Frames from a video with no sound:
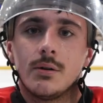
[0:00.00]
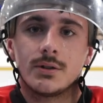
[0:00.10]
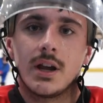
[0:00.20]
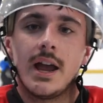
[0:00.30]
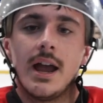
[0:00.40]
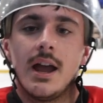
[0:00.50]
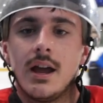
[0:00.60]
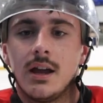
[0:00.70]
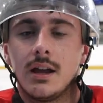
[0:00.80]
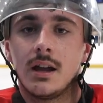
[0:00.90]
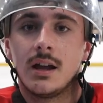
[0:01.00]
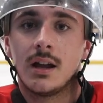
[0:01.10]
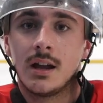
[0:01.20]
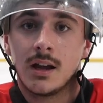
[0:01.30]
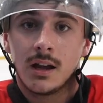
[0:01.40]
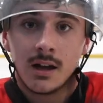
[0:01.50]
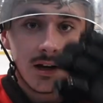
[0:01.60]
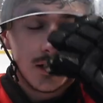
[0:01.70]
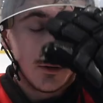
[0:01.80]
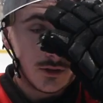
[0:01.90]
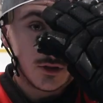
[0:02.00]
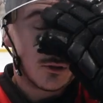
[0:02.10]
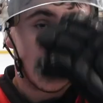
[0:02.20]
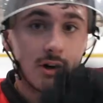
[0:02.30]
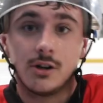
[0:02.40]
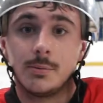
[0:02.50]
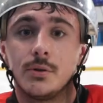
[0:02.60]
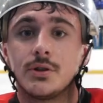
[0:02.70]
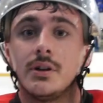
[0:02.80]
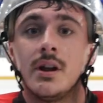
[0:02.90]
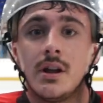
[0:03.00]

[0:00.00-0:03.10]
It was just great contribution.